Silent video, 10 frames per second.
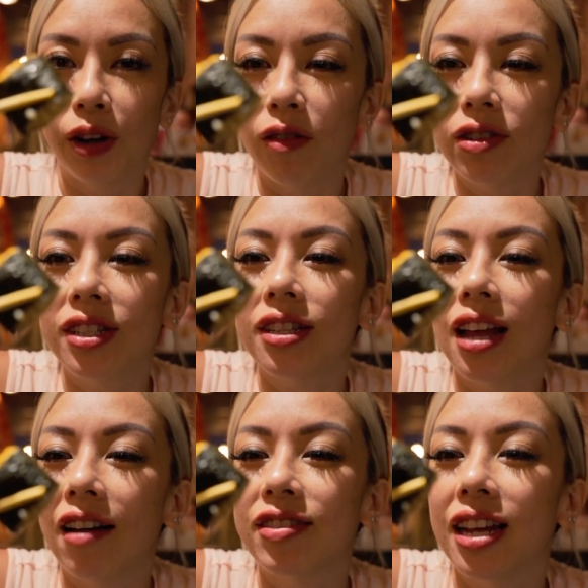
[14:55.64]
always
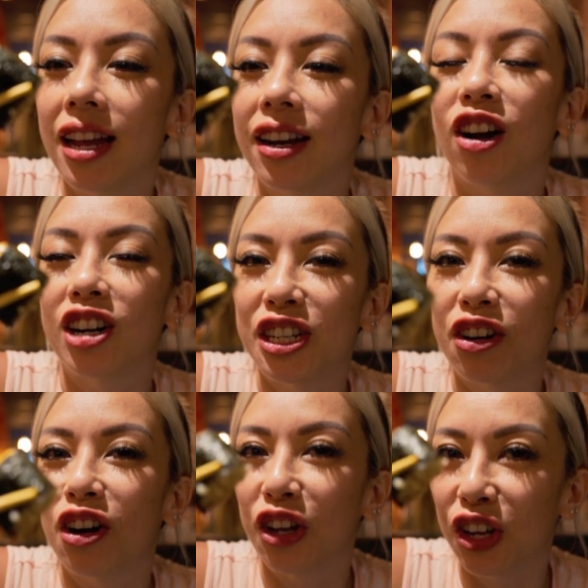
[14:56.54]
have to end our
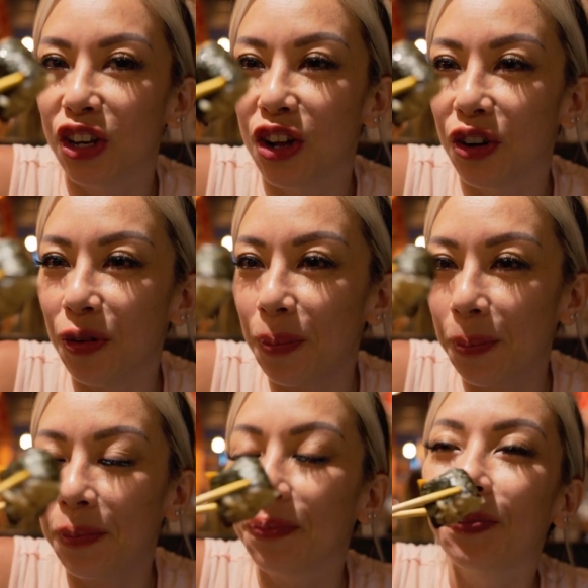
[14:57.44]
dinner on a good note.
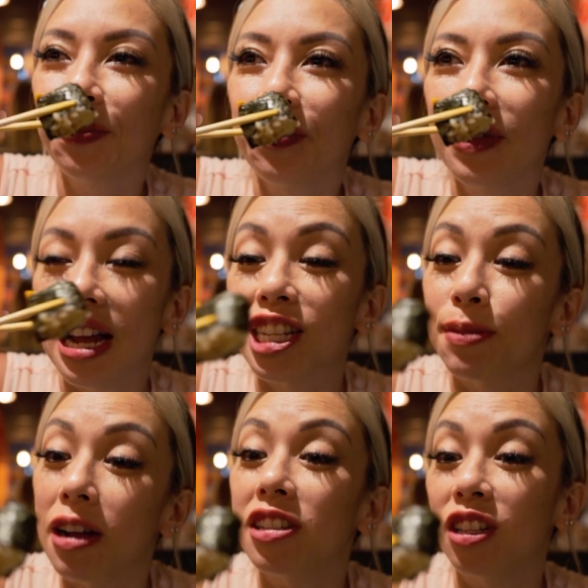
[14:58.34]
It
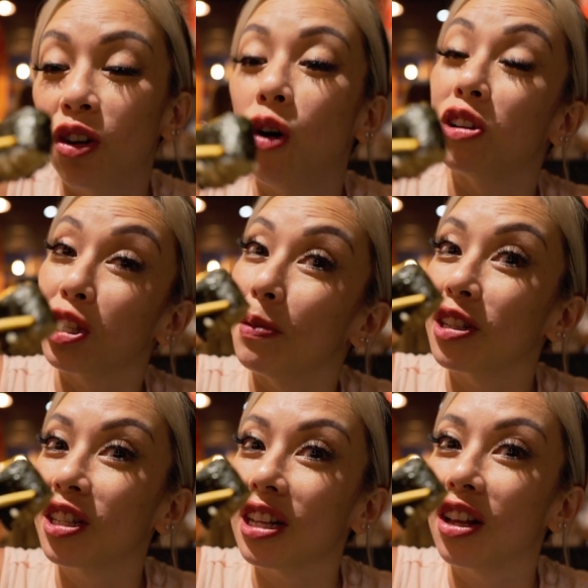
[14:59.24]
smells, oh, it
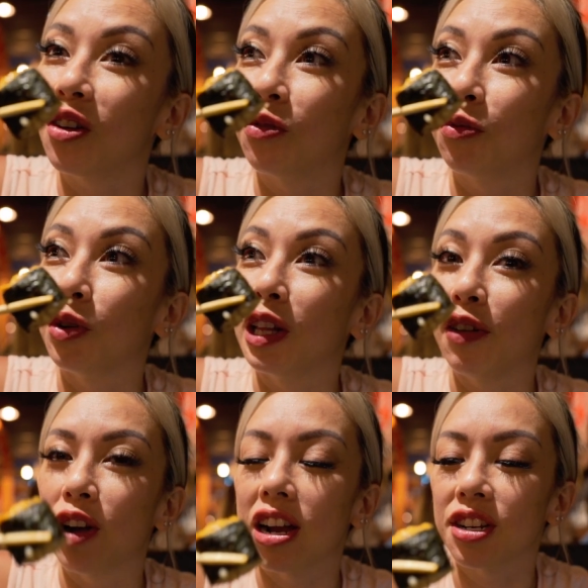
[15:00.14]
smells really
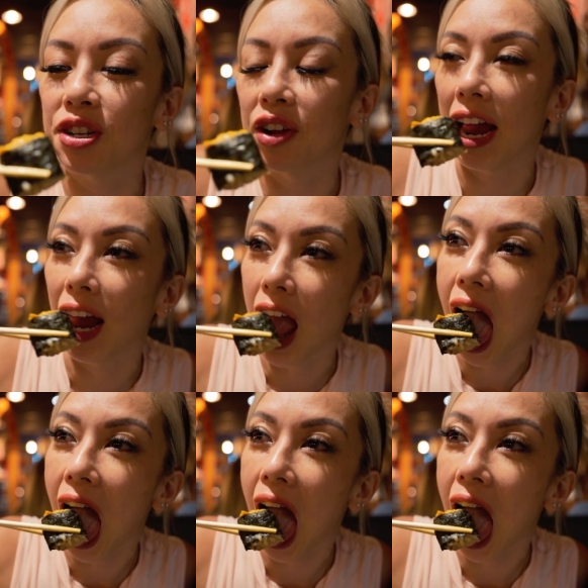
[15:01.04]
fresh. Okay.